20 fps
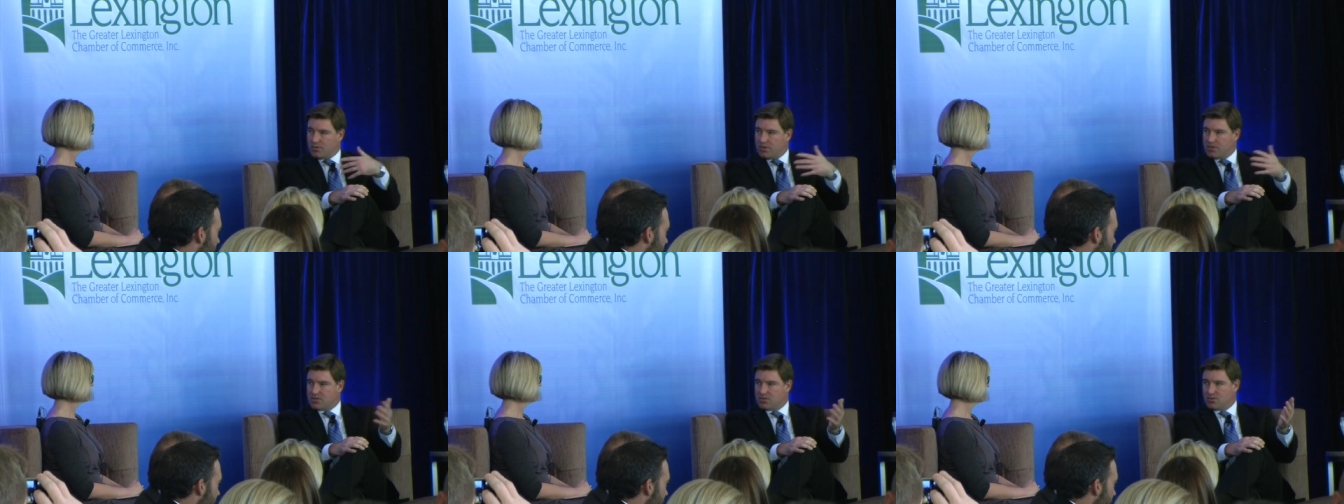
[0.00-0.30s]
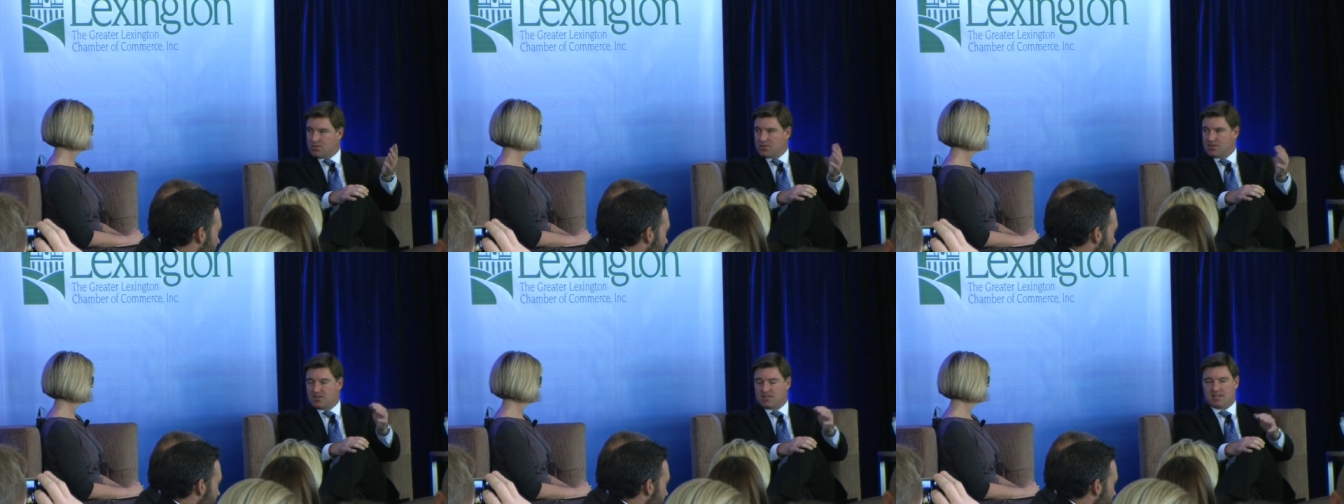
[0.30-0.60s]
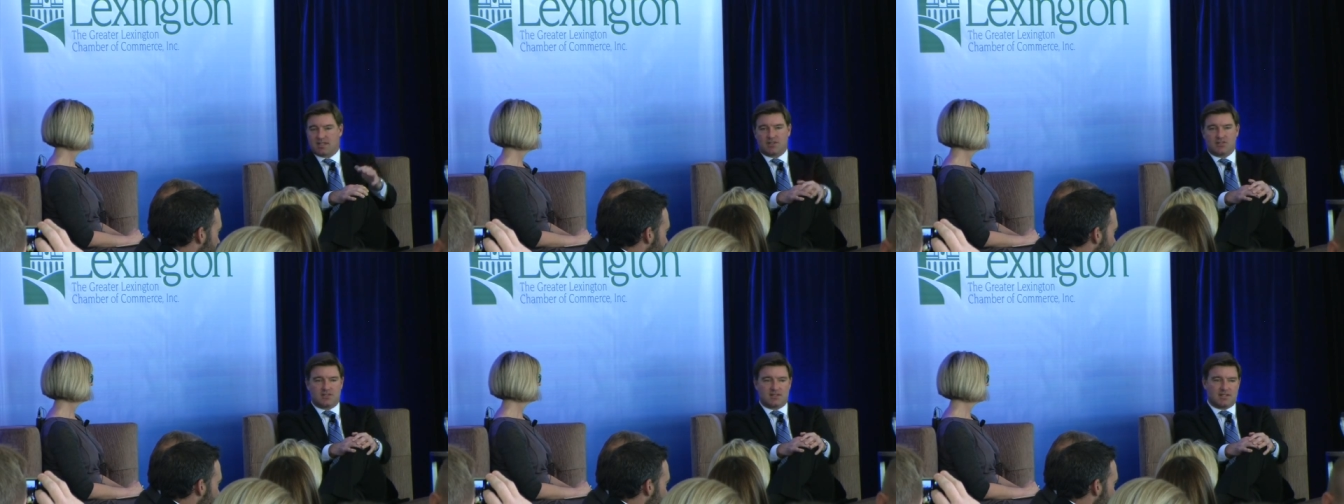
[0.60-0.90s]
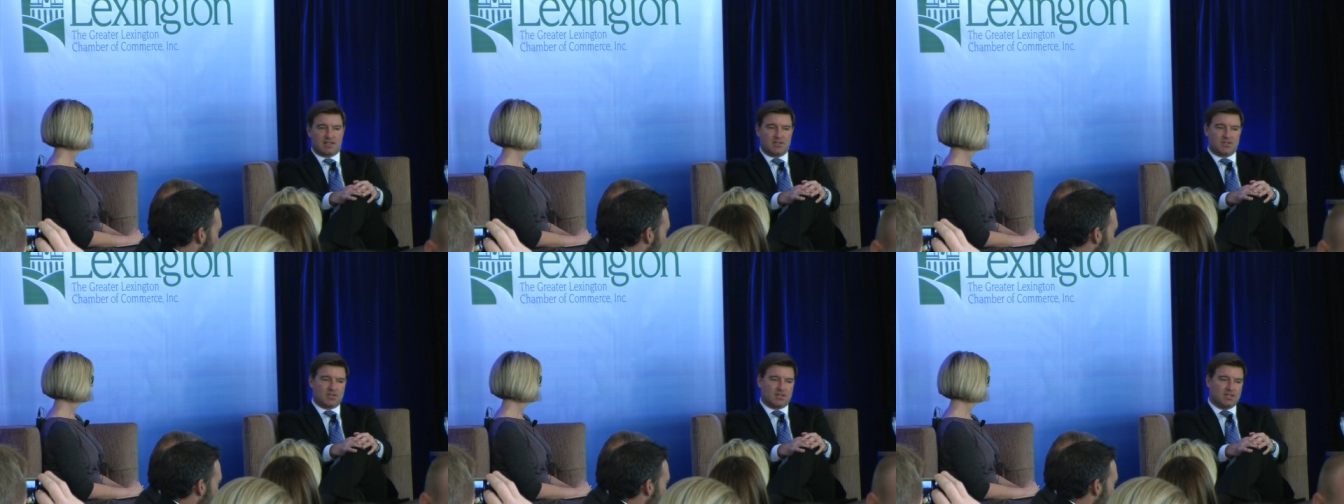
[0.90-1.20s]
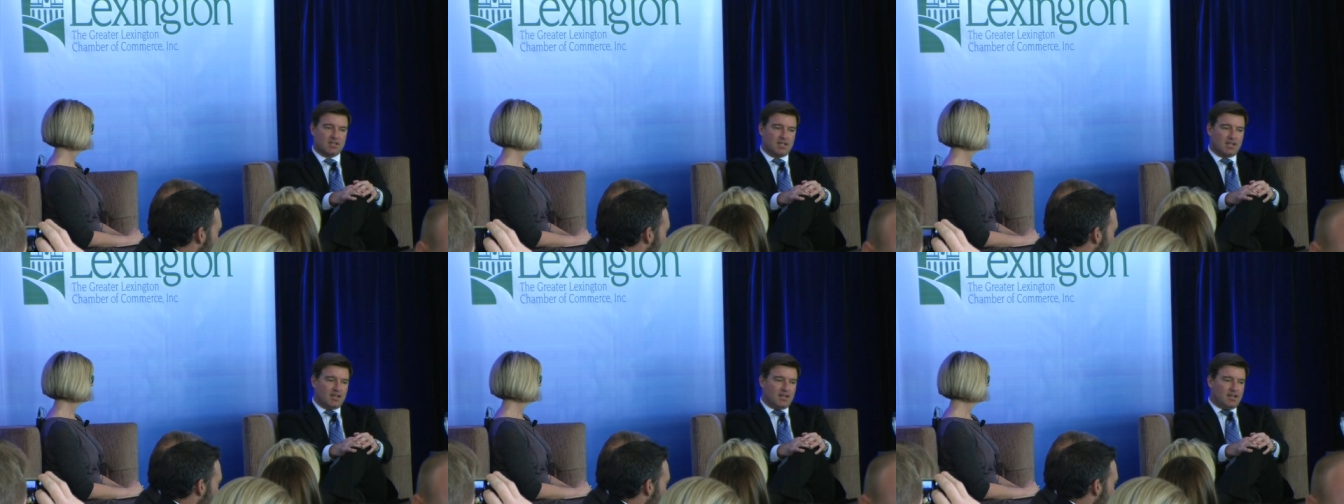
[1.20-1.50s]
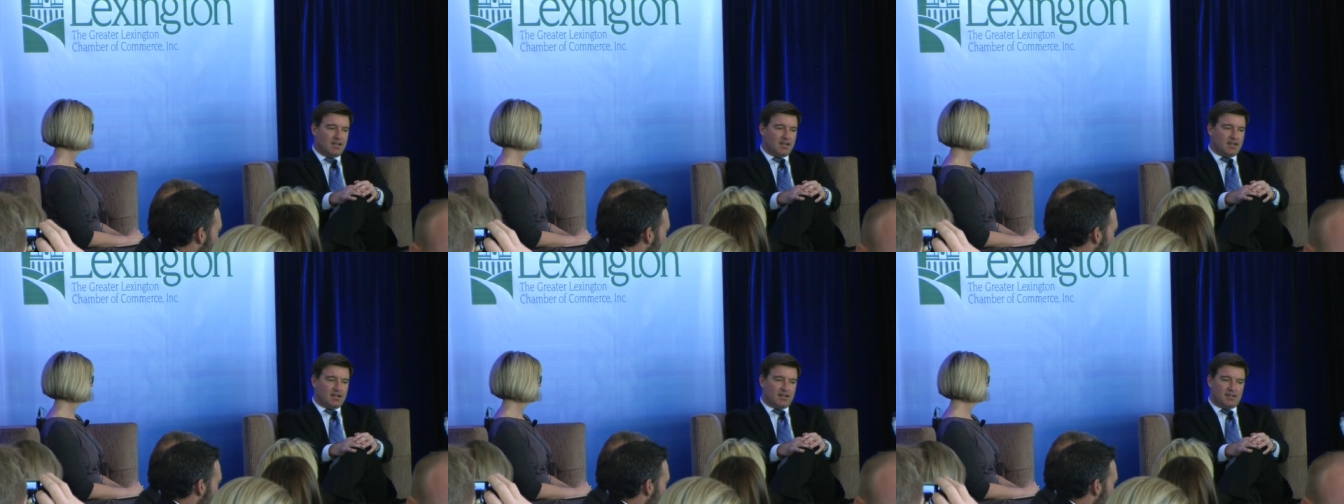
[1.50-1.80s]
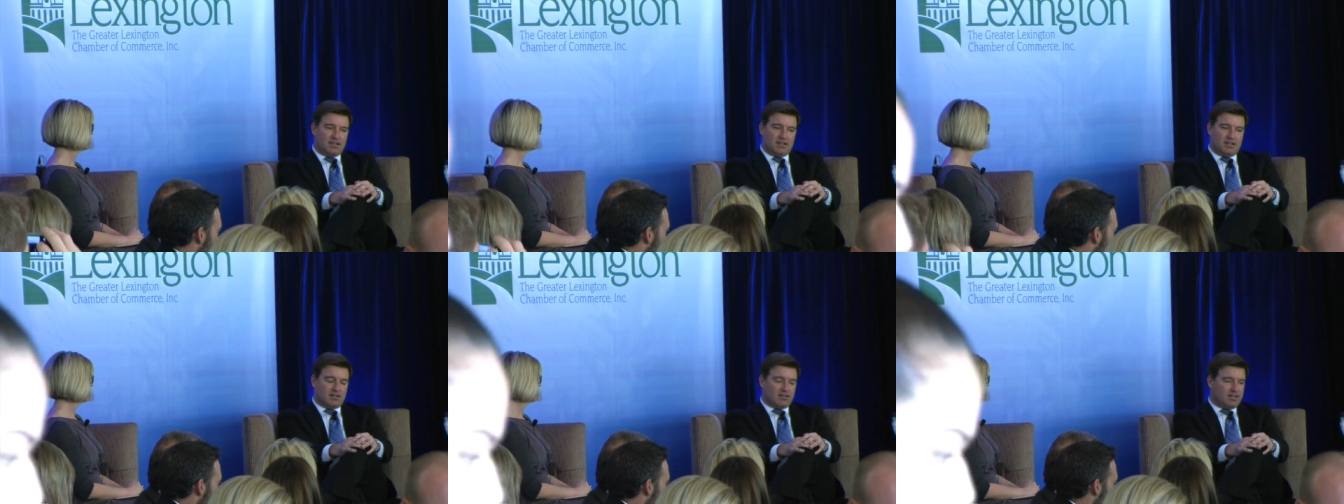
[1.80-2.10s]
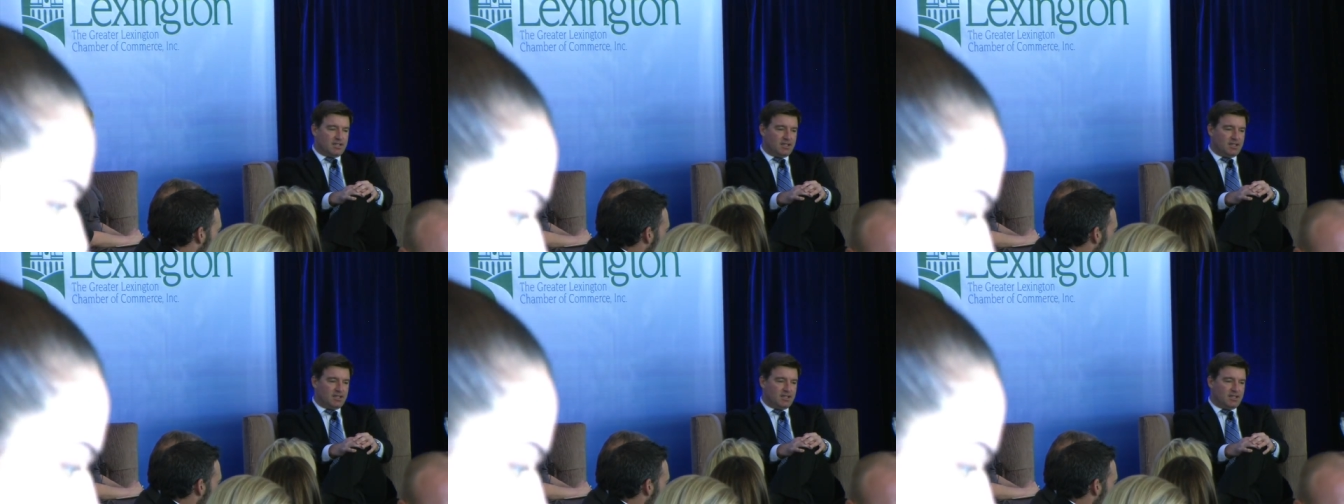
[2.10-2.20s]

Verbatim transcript: resources legislation. You know,